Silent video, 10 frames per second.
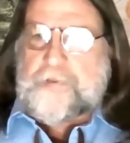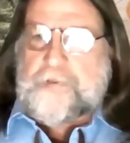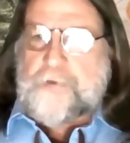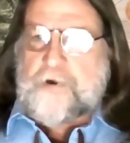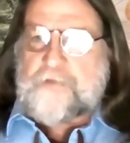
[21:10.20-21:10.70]

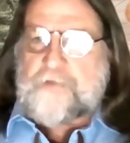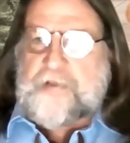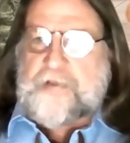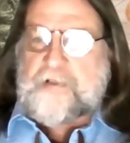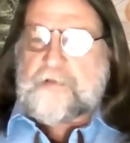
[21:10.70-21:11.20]
being part
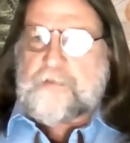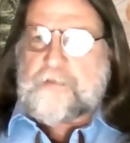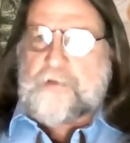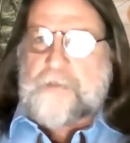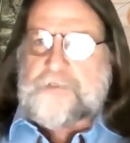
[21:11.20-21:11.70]
of
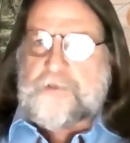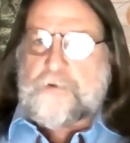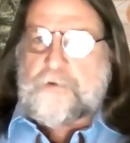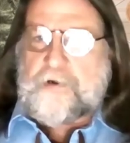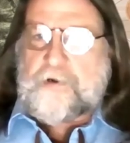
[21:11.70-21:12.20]
another
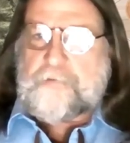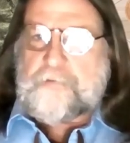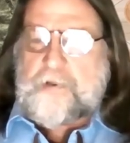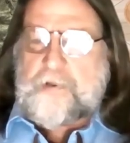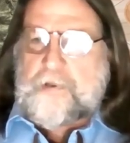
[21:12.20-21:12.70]
episode here.
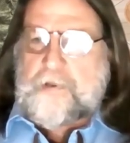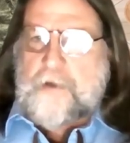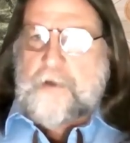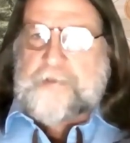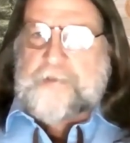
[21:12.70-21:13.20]

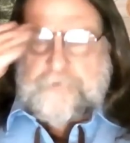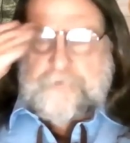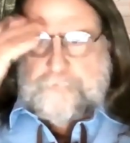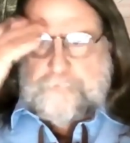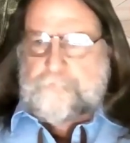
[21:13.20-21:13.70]
All right,
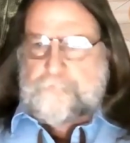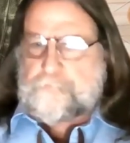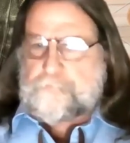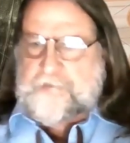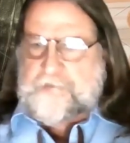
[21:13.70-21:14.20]
so
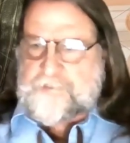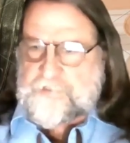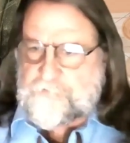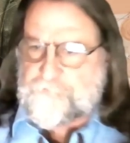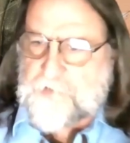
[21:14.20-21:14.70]

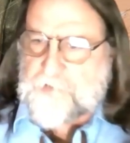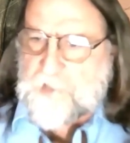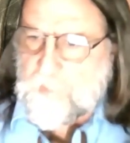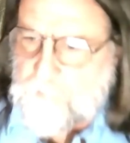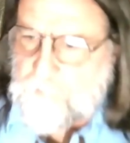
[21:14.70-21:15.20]
that's it for
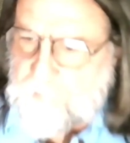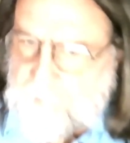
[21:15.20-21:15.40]
now,